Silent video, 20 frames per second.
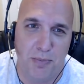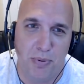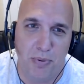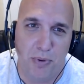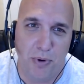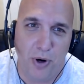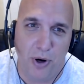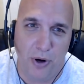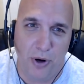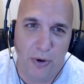
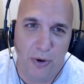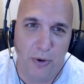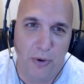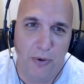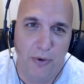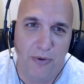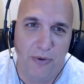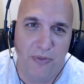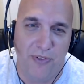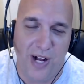
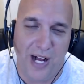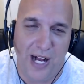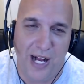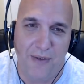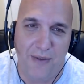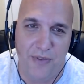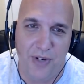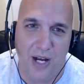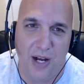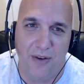Pro
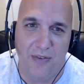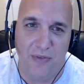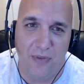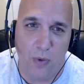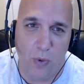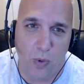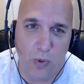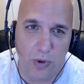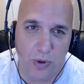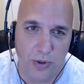
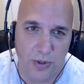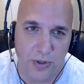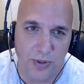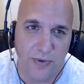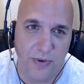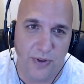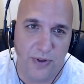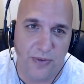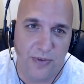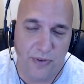5.4s
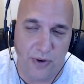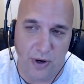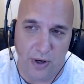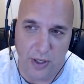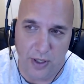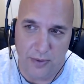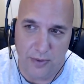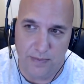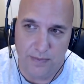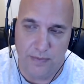for the
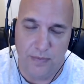front.